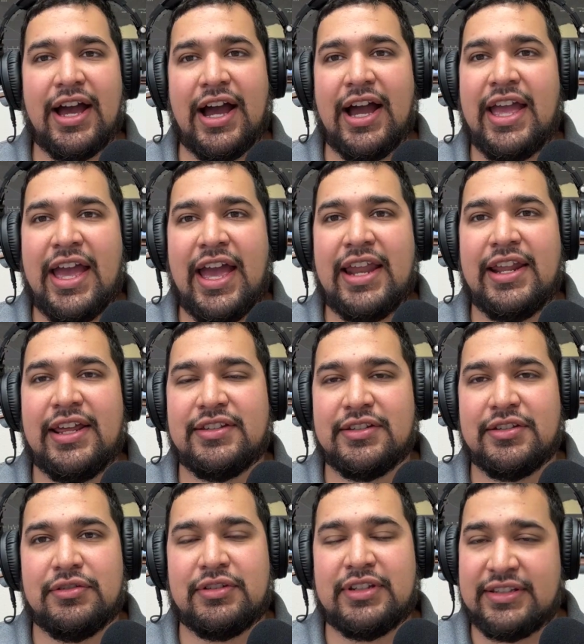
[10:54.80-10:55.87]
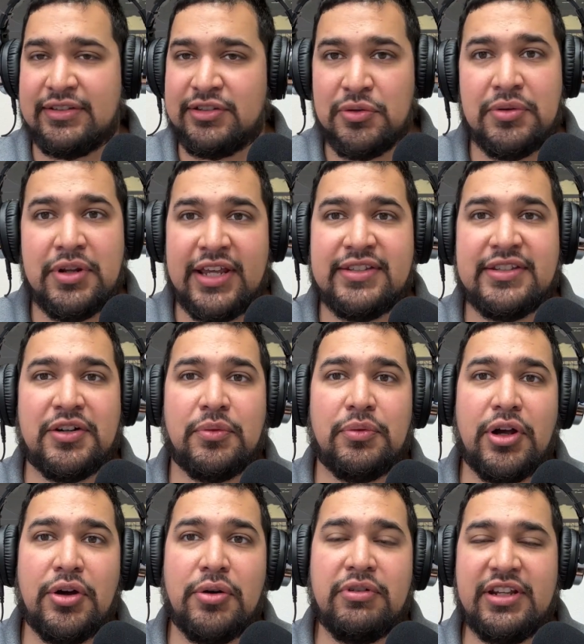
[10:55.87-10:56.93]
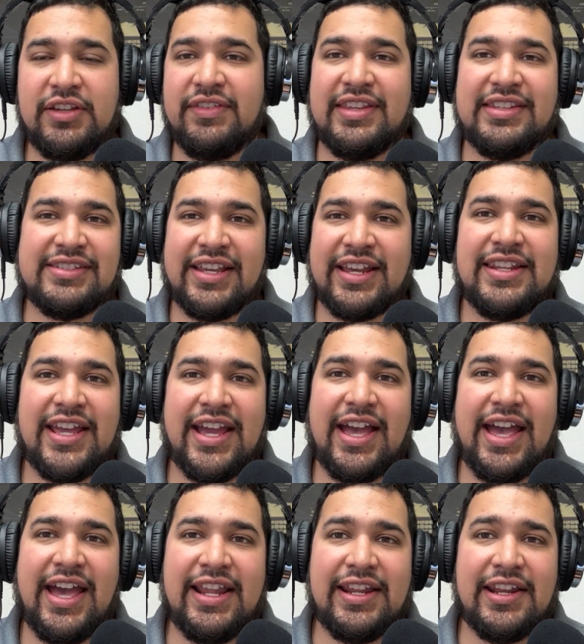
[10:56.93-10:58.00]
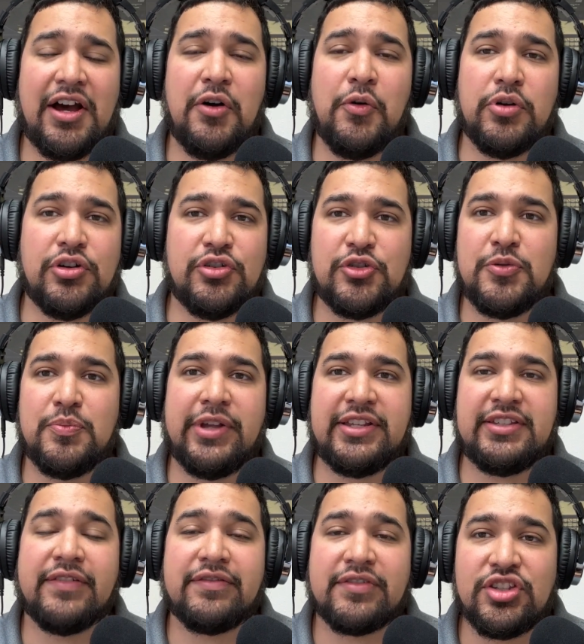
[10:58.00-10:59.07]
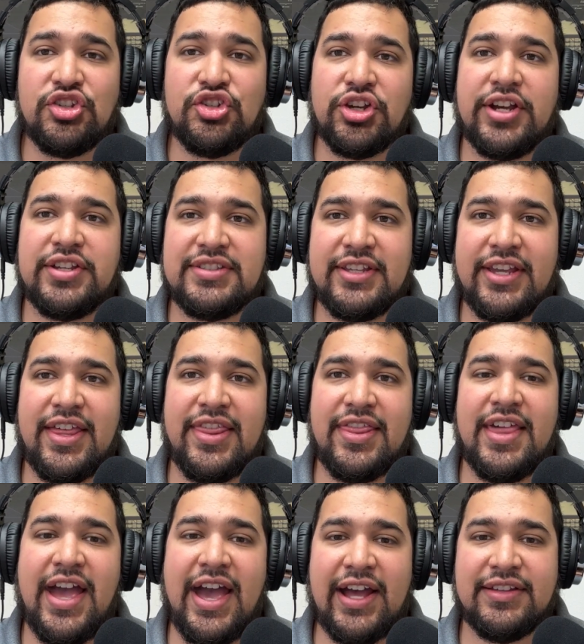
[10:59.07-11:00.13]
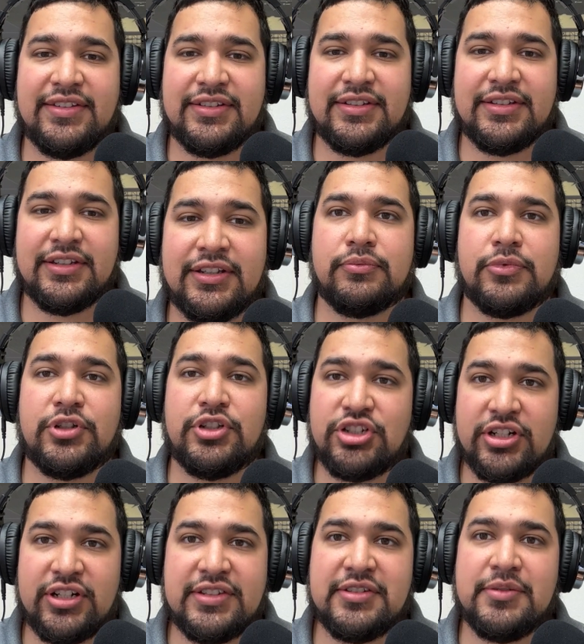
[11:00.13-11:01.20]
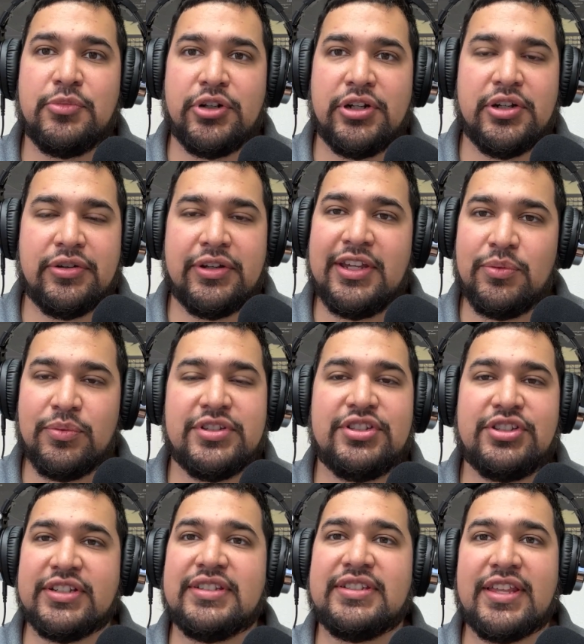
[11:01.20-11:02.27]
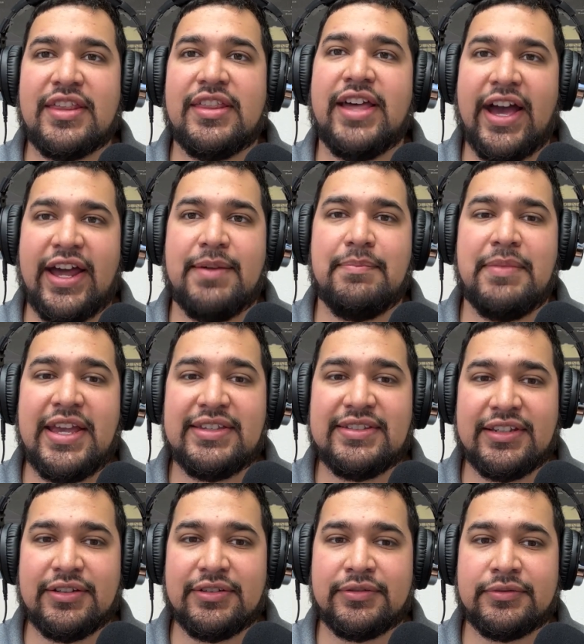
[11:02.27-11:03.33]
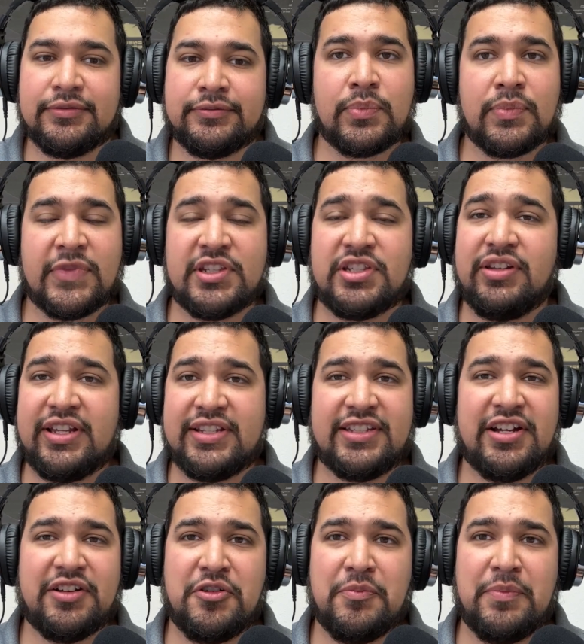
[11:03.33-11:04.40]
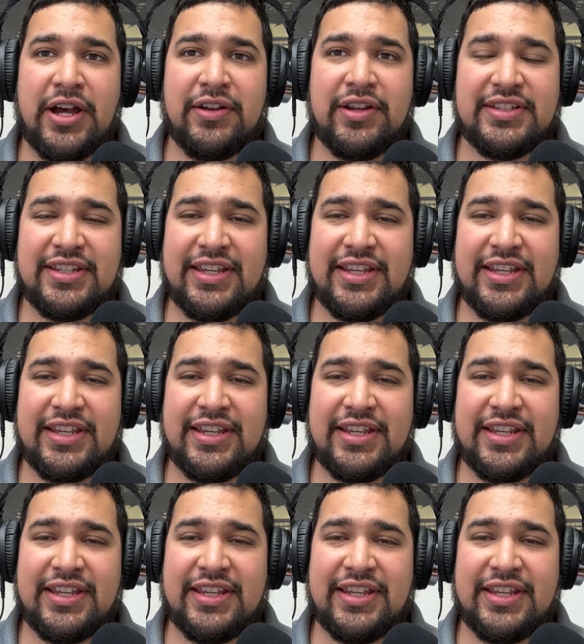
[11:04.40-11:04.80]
I had it the 2 days in a row, and even the second day I had it, I ordered 2 plates of just that. The chorizo burrito, it was just that amazing. So let's talk about it.